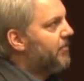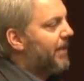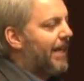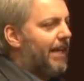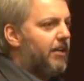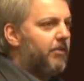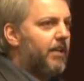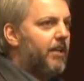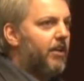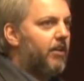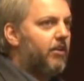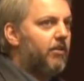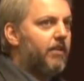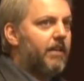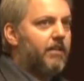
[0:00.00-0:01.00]
but how do I
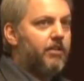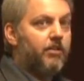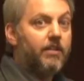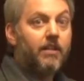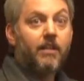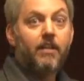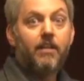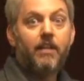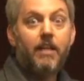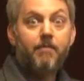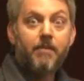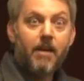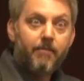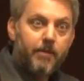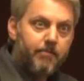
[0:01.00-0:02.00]
know that you can
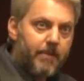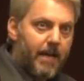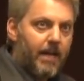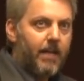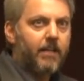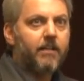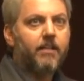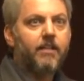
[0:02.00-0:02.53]
keep coming back